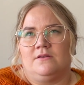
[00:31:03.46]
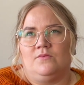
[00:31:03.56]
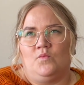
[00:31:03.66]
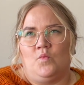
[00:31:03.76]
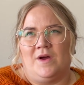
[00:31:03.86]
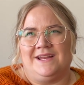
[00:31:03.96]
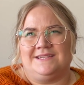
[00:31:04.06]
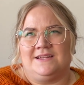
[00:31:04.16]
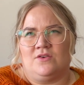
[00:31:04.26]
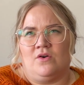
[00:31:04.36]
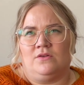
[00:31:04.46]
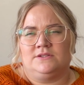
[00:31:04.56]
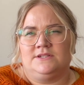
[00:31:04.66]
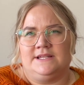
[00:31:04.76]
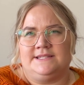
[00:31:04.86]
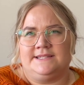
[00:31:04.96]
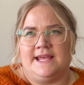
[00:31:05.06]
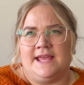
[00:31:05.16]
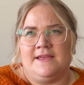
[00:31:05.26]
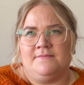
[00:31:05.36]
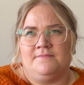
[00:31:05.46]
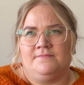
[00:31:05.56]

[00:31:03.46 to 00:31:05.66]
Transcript: what is it called? It's a